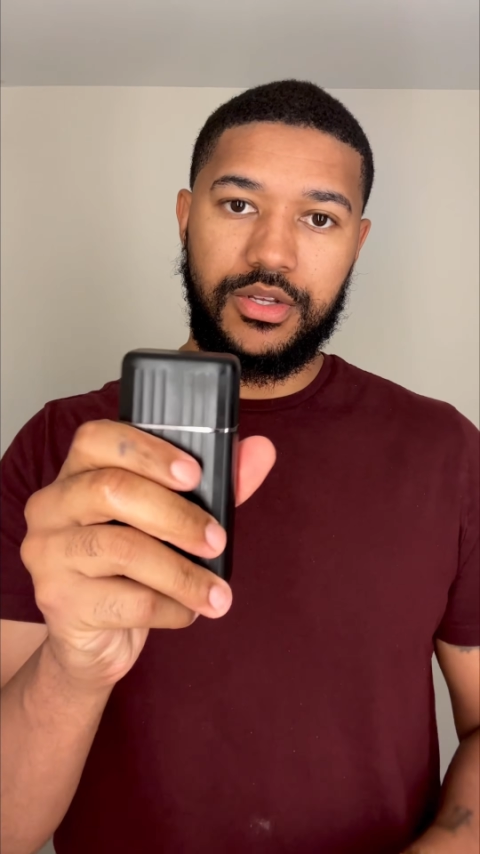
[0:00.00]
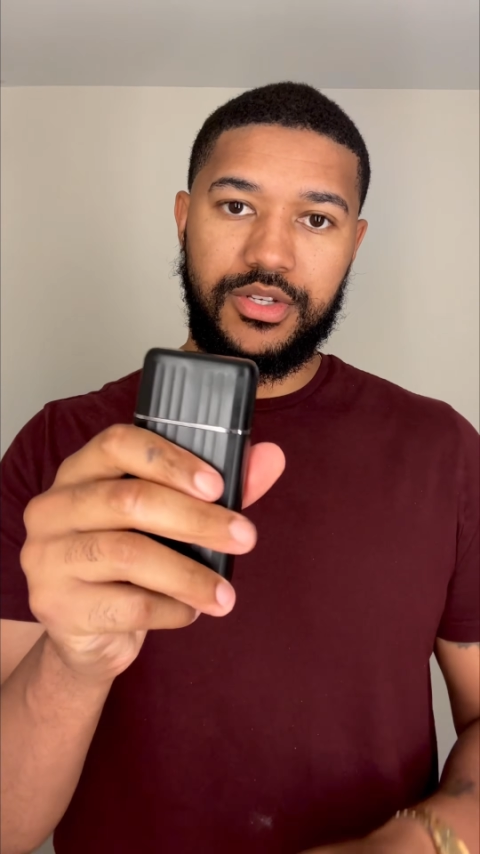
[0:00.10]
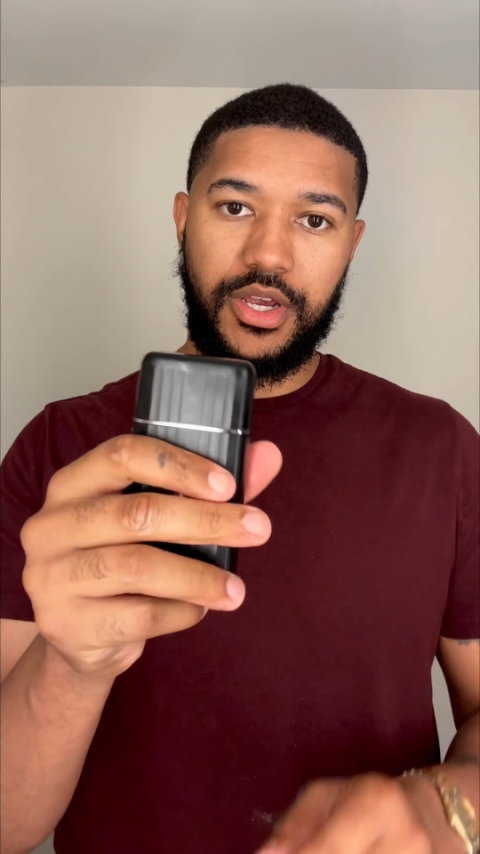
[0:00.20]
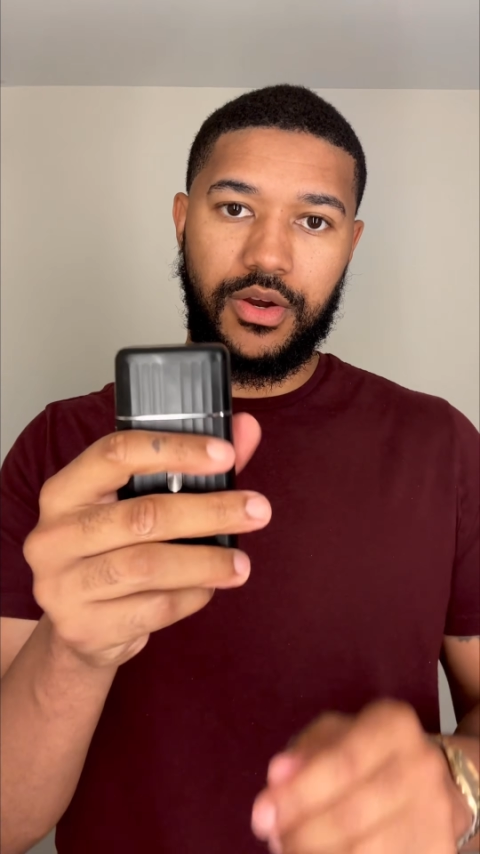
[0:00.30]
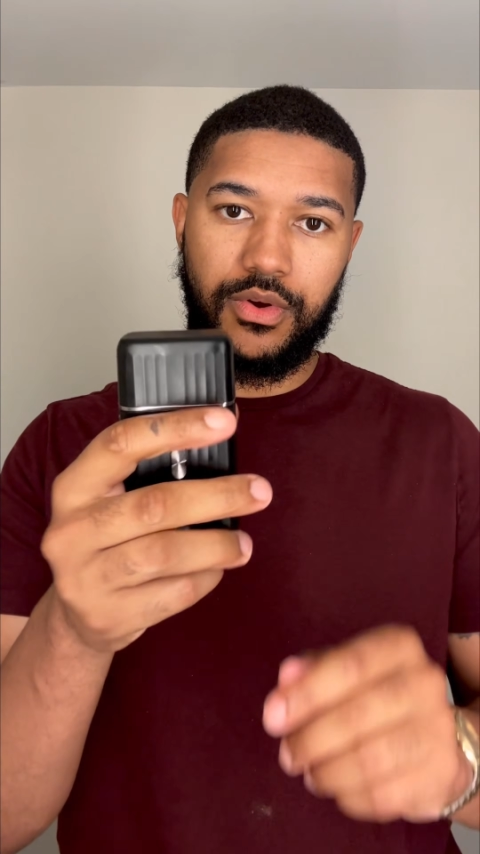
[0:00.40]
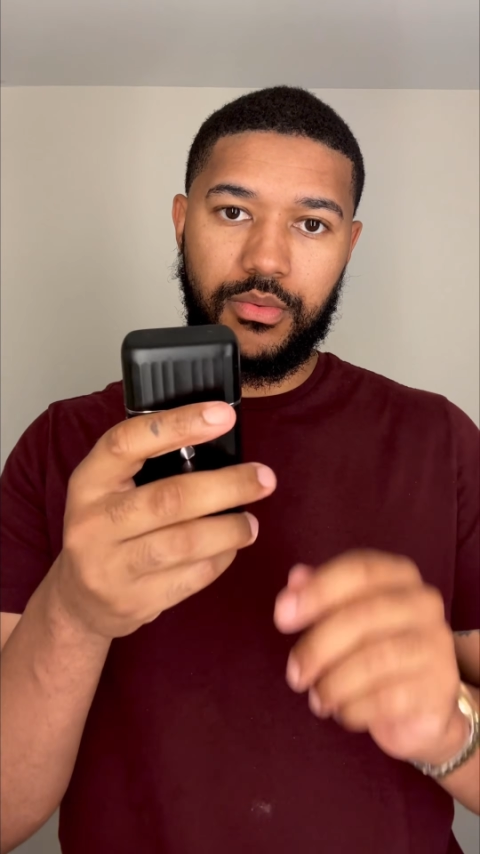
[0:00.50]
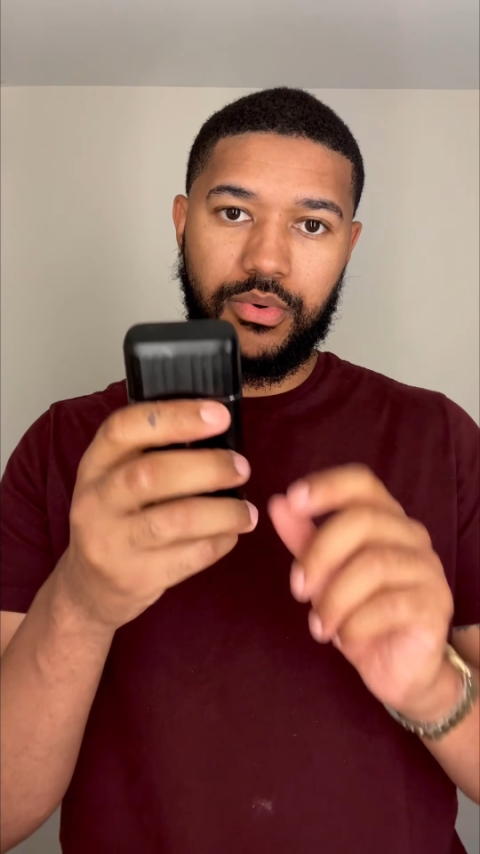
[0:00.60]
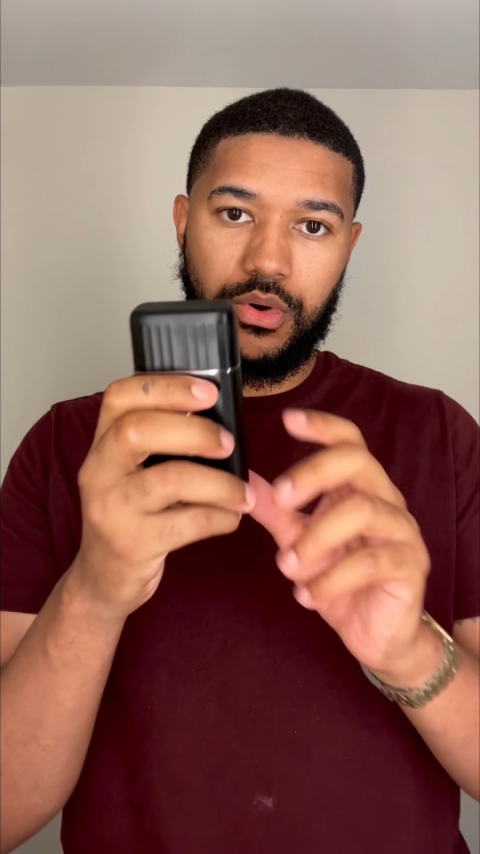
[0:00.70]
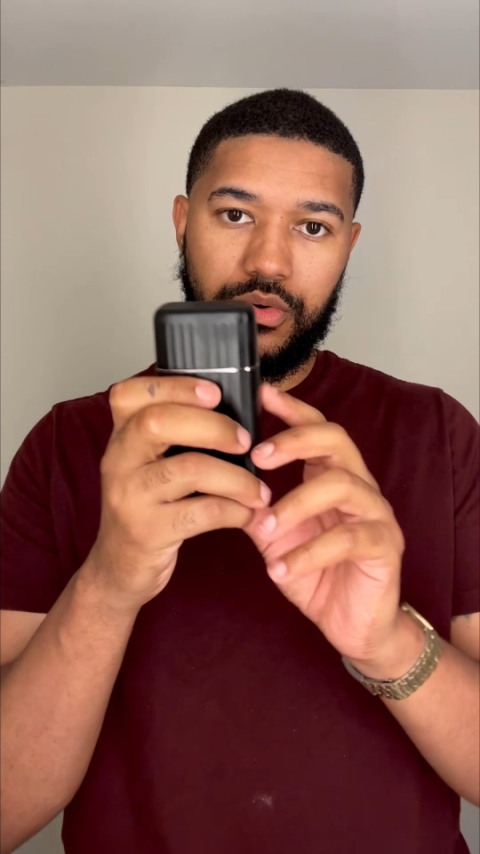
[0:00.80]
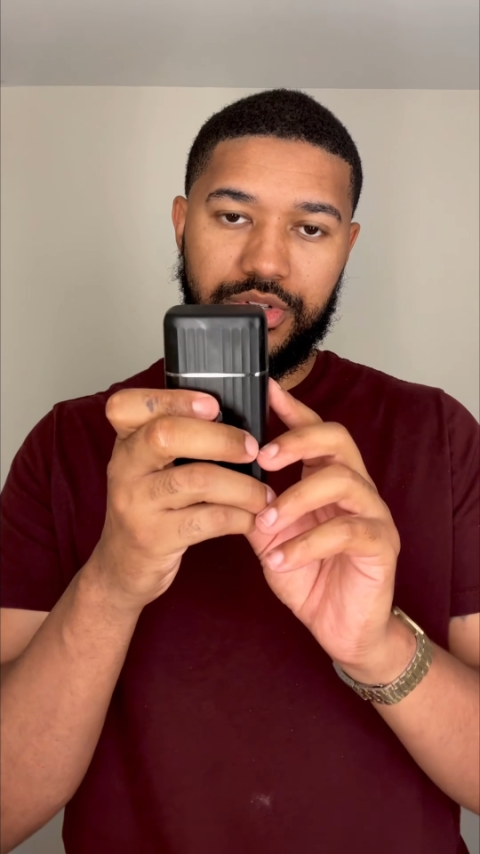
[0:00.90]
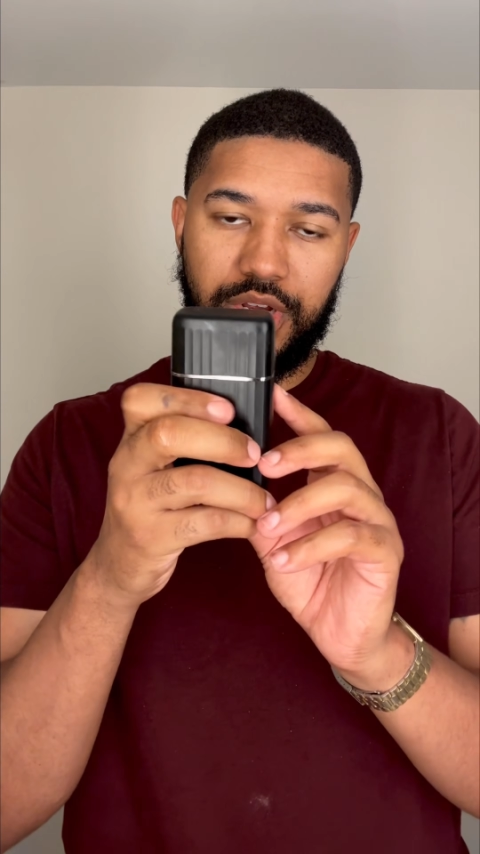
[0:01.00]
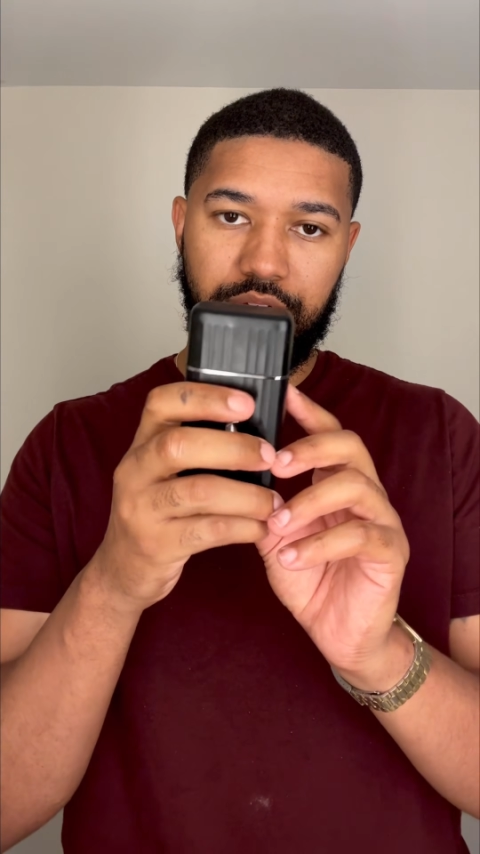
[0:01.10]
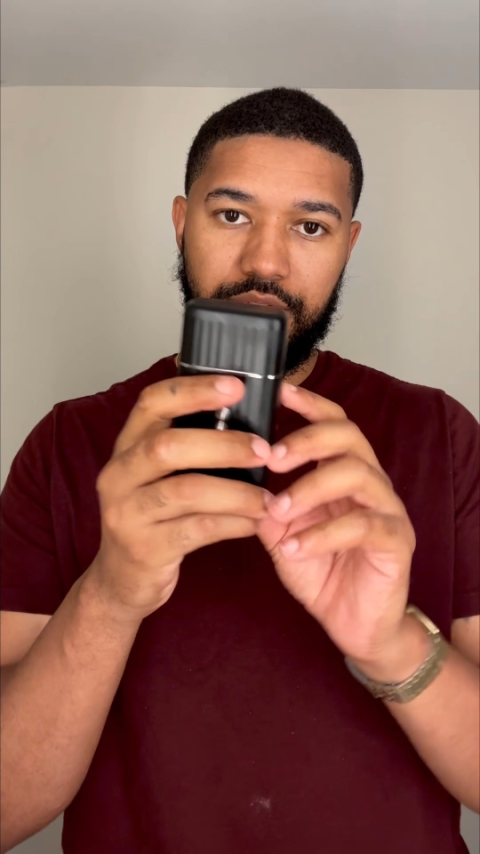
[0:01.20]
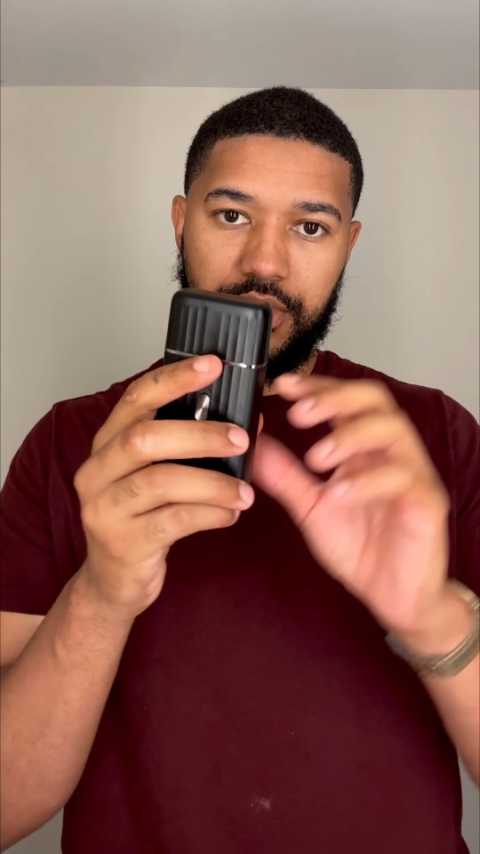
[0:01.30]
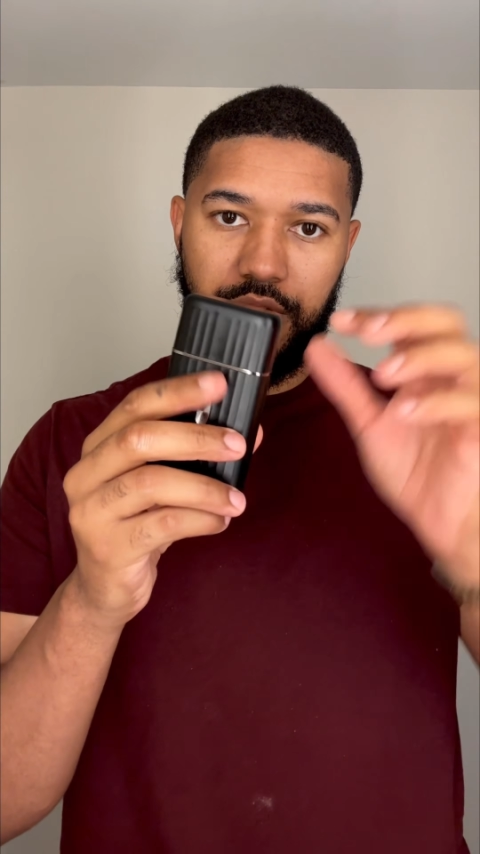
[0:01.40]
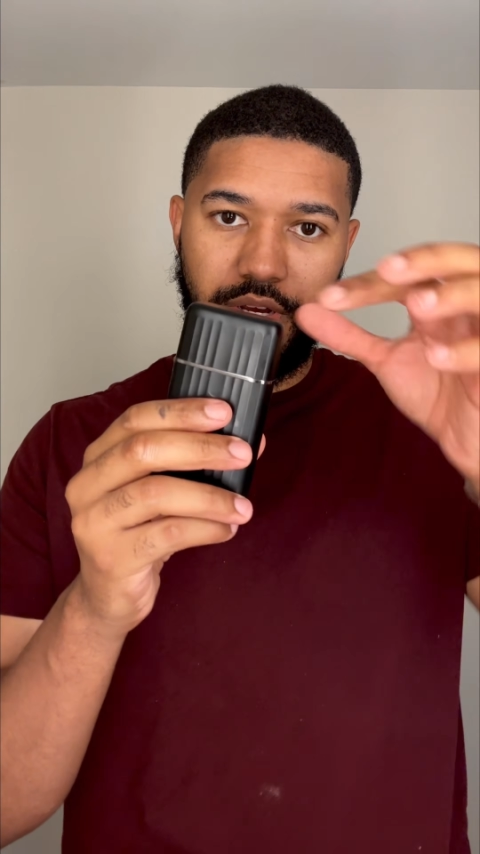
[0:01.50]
JRL Pro Shaver,